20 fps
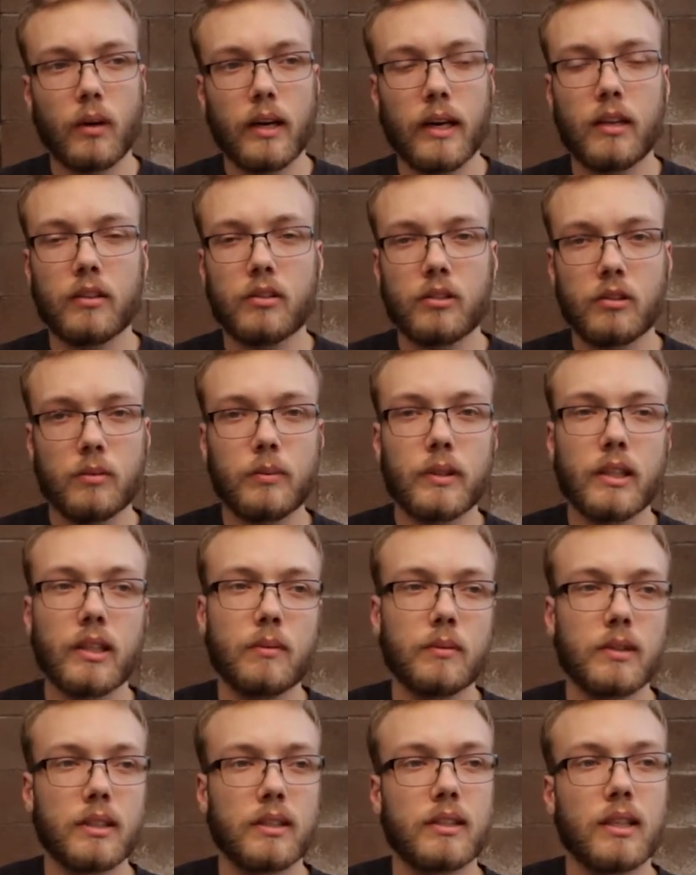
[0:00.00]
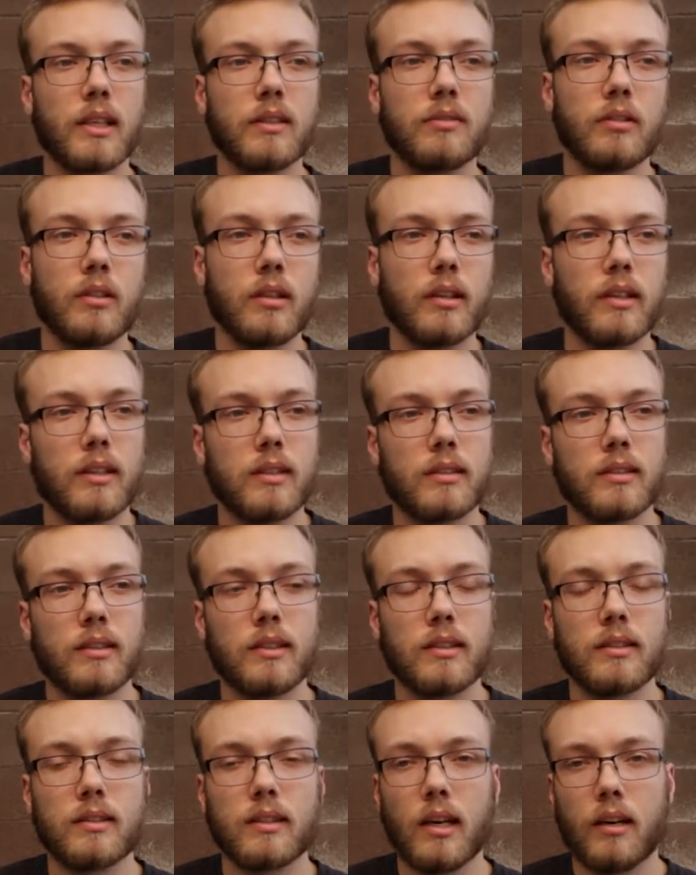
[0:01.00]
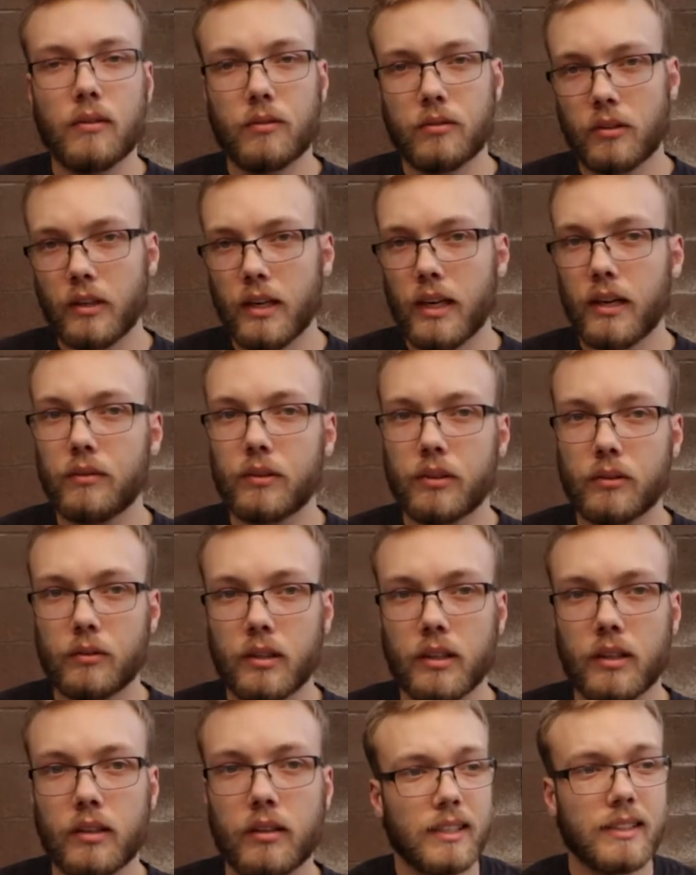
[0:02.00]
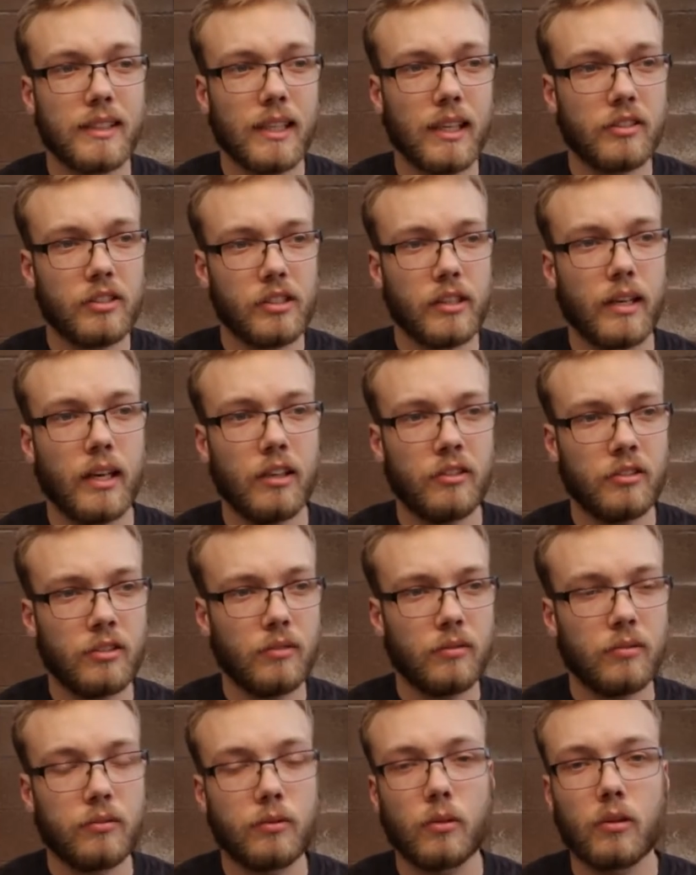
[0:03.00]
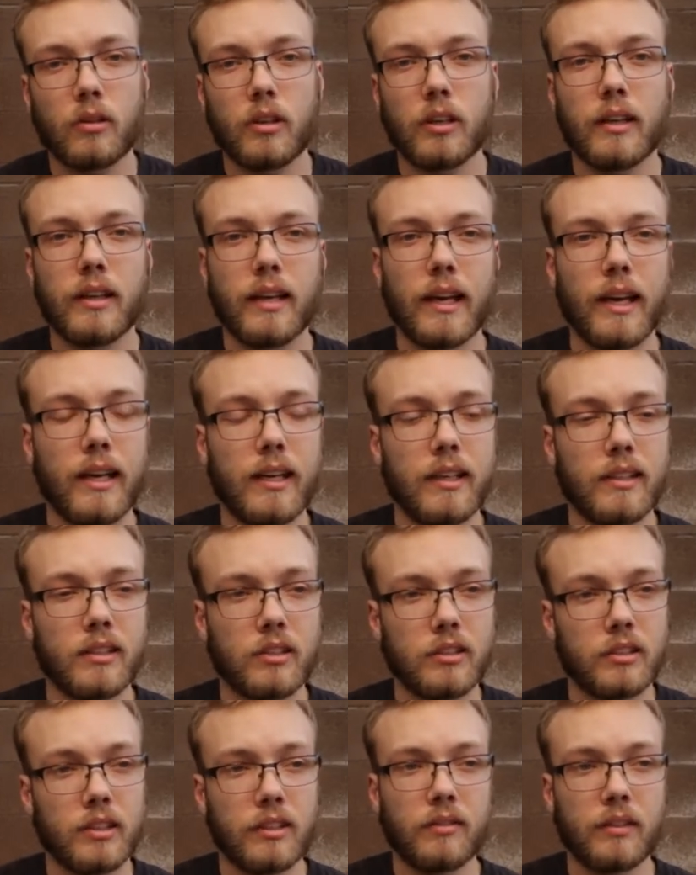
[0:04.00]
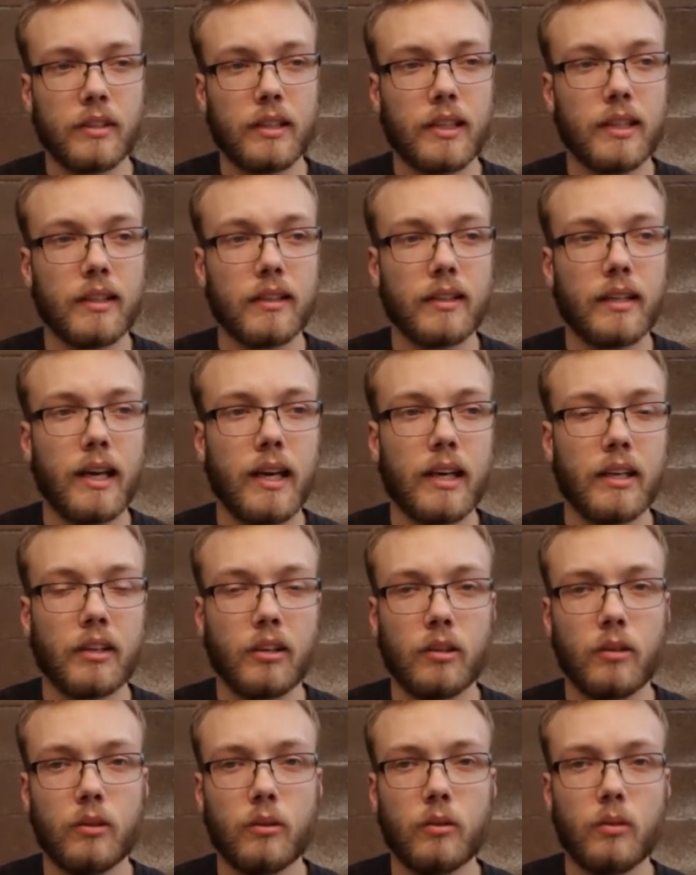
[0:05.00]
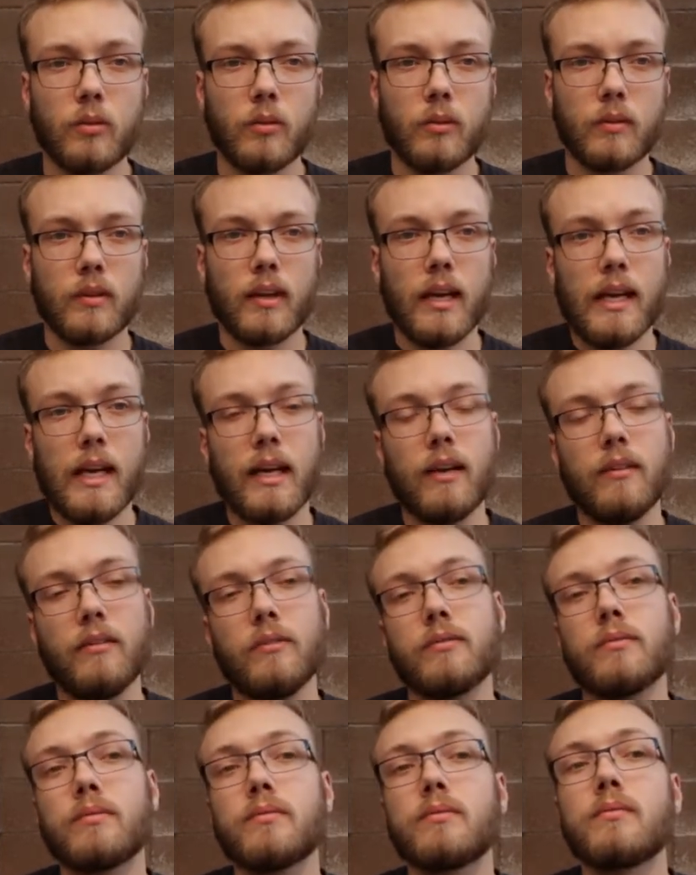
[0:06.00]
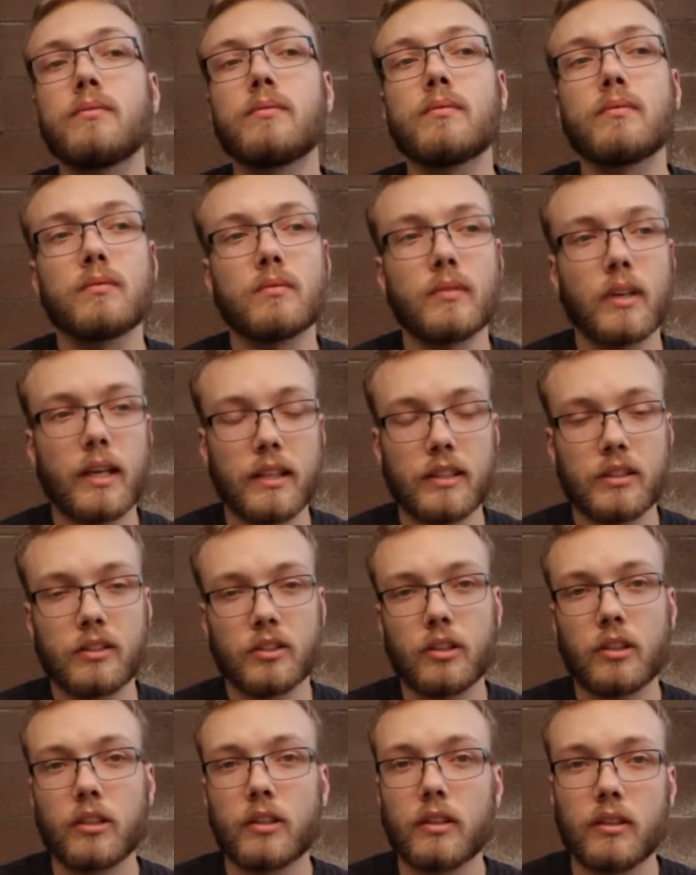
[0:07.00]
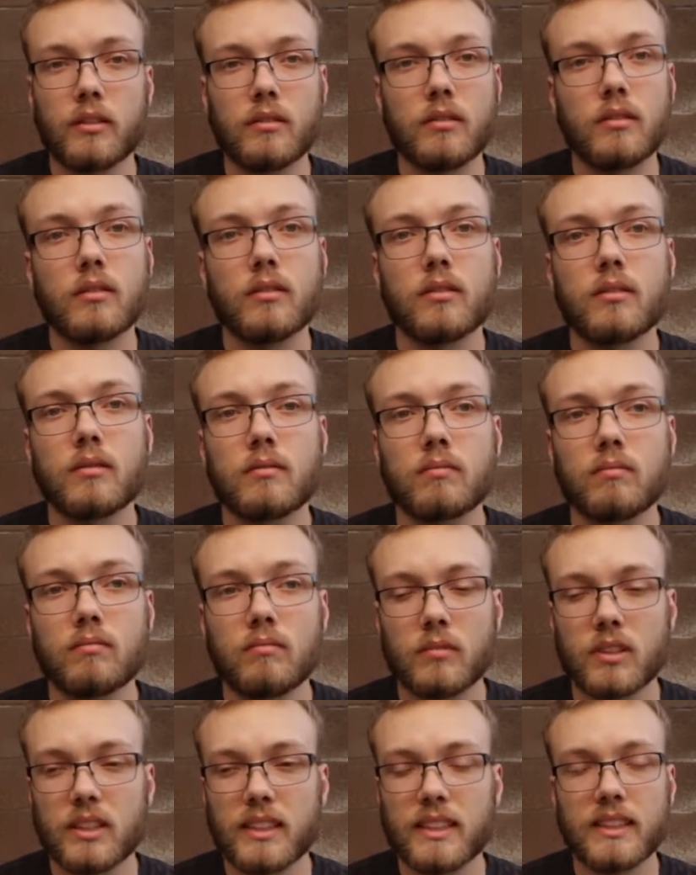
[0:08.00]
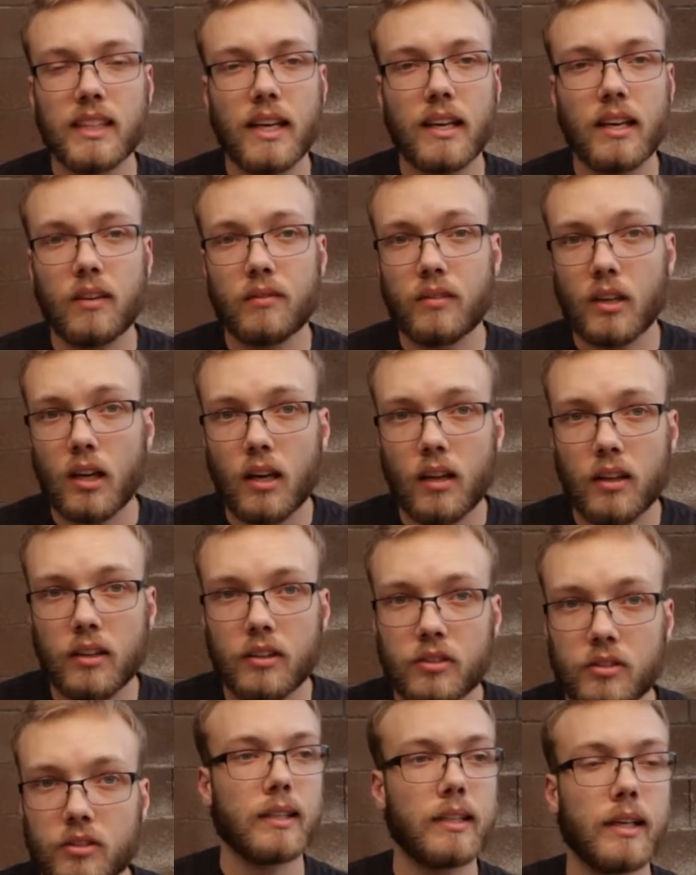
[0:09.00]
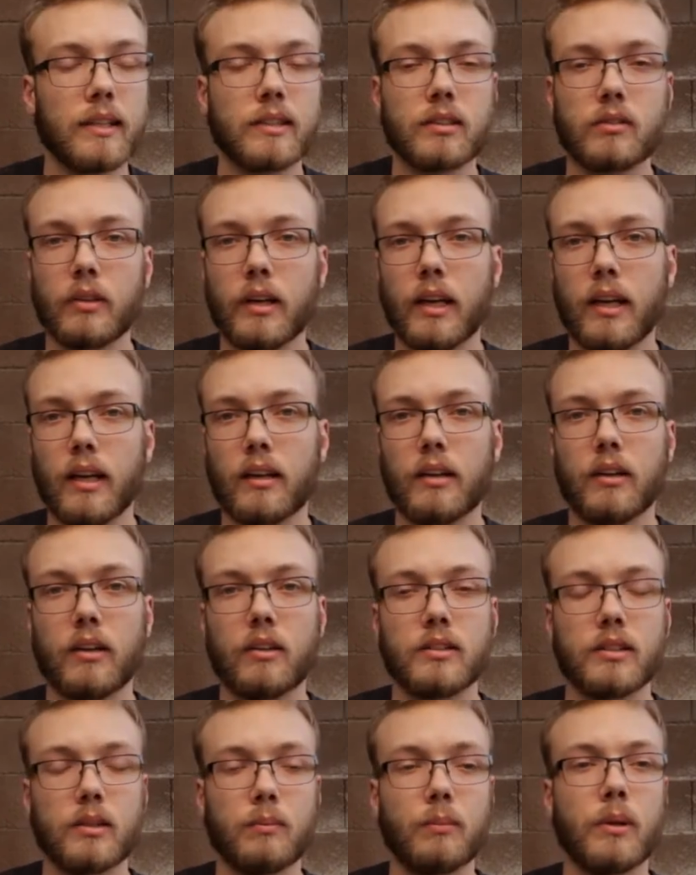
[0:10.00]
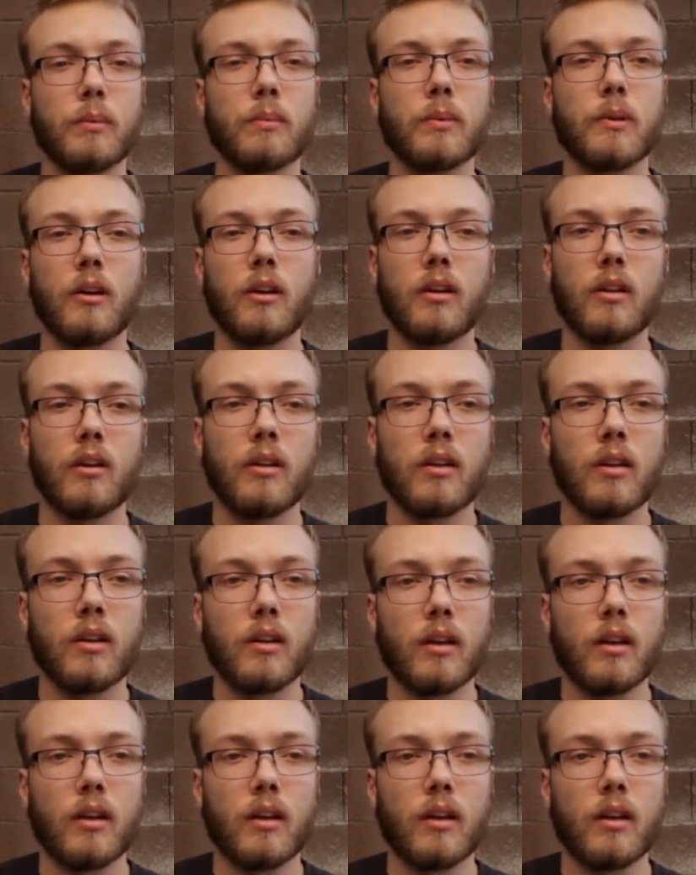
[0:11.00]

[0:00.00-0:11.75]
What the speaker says: way to become successful, and it's not for everyone. It's education for a certificate that you have a certain set of knowledge, and that's great. You know, some people,